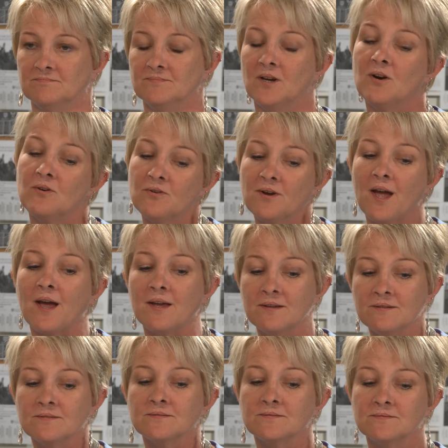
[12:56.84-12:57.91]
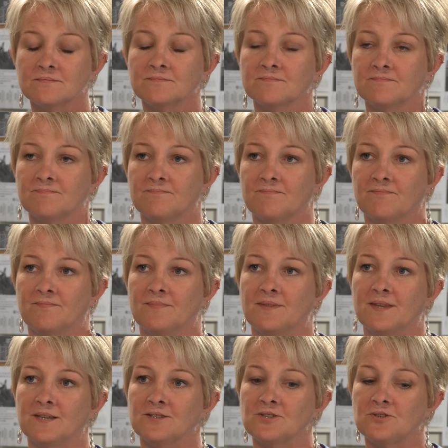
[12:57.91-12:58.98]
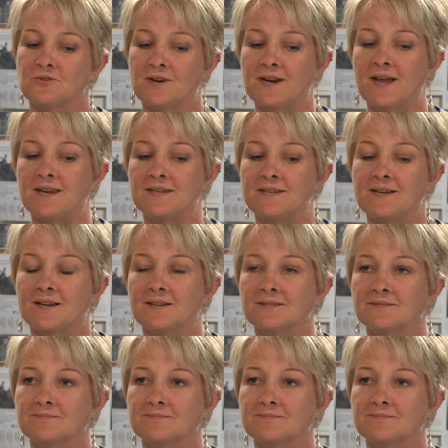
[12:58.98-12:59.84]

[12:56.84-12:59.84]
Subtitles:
Oh, okay. That's a great idea.